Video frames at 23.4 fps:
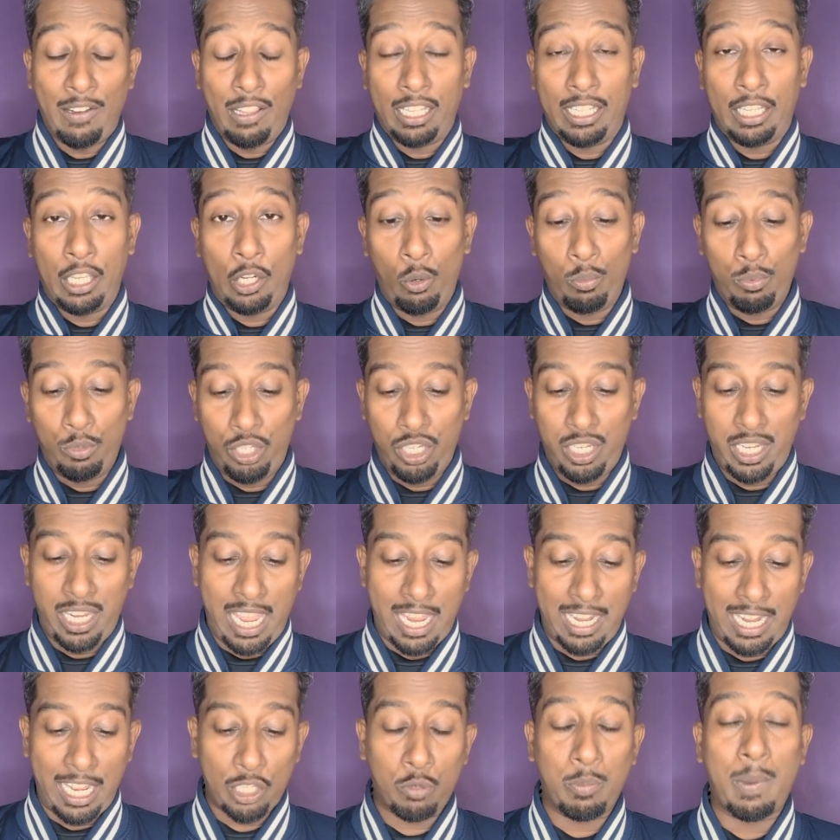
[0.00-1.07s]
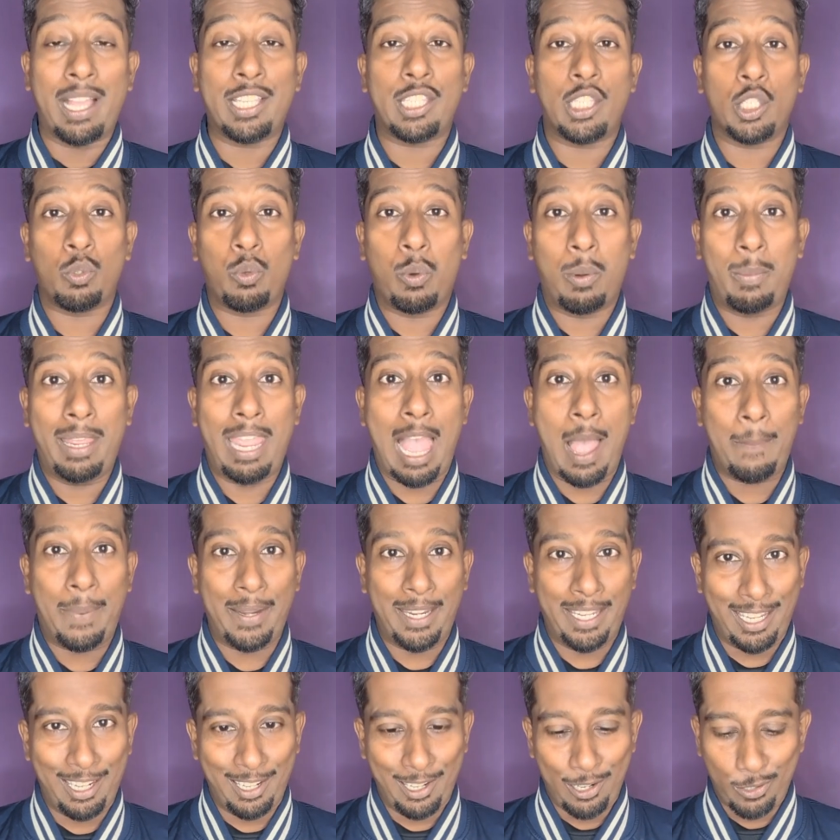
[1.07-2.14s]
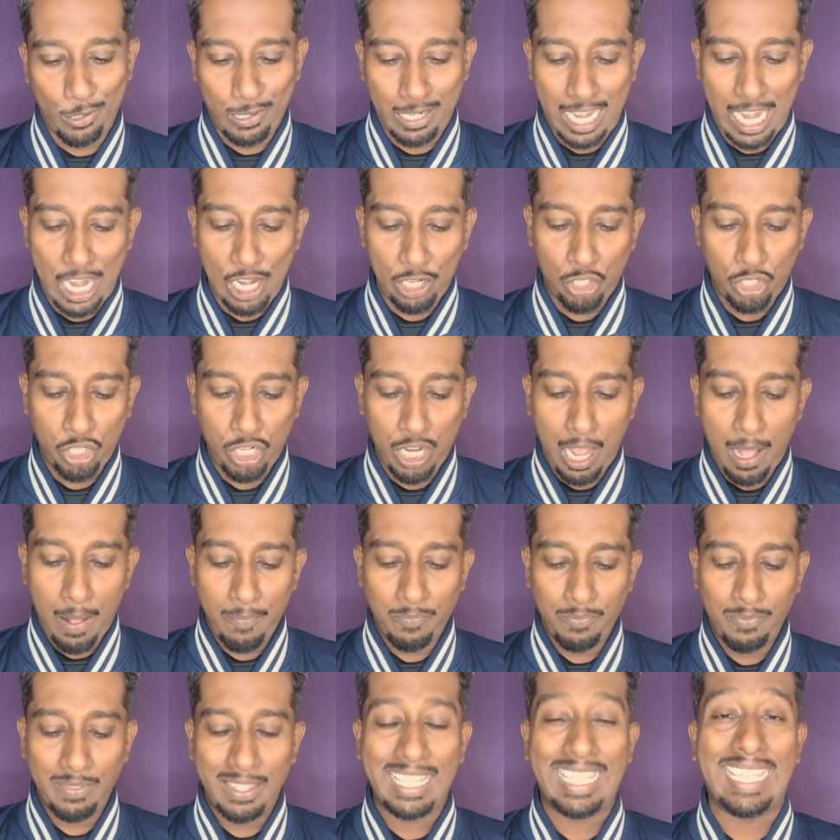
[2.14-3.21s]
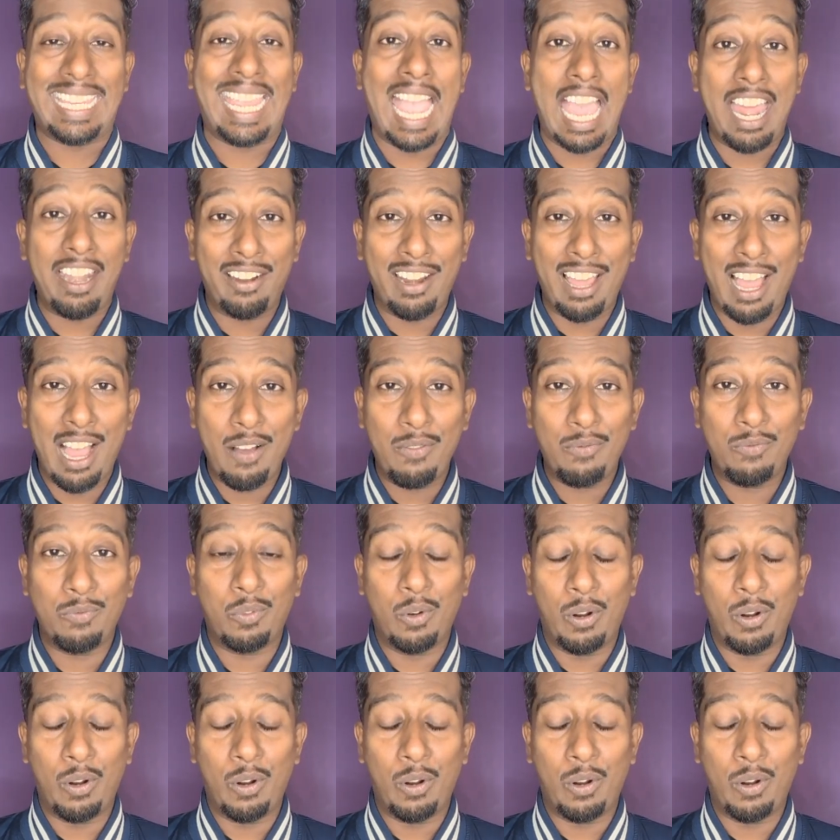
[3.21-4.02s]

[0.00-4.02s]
the Group G and H matches will be happening in Indonesia, Canada,